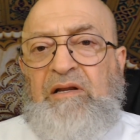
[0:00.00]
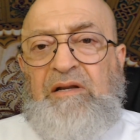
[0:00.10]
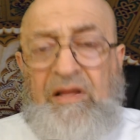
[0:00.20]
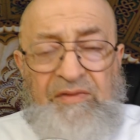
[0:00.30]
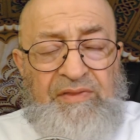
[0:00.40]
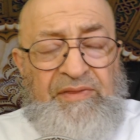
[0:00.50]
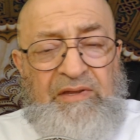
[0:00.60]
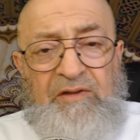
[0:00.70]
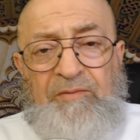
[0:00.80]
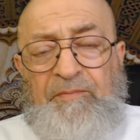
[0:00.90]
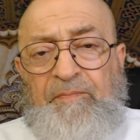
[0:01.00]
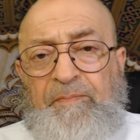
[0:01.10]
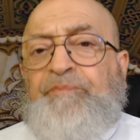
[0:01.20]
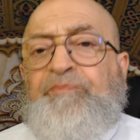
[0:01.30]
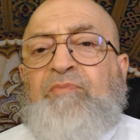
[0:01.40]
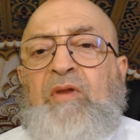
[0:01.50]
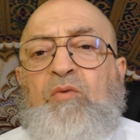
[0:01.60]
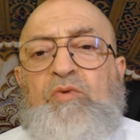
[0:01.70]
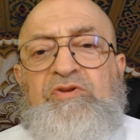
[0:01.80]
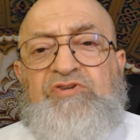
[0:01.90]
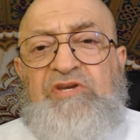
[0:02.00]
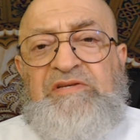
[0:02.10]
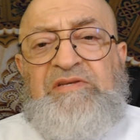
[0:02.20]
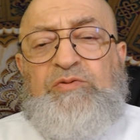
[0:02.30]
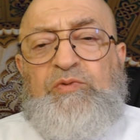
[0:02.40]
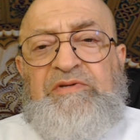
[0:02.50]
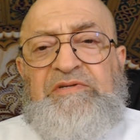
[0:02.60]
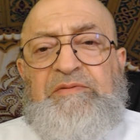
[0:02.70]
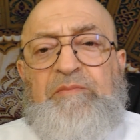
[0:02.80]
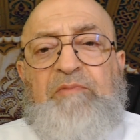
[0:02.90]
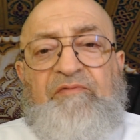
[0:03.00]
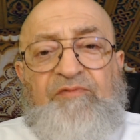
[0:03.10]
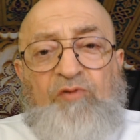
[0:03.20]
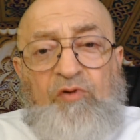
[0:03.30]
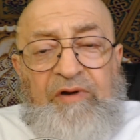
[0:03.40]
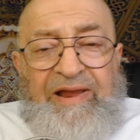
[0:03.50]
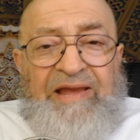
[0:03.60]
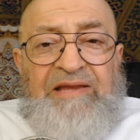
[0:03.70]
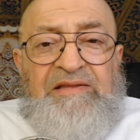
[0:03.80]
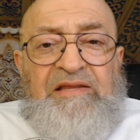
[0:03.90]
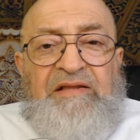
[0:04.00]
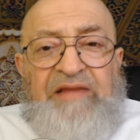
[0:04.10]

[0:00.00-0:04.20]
Another thing, when Jesus was before eight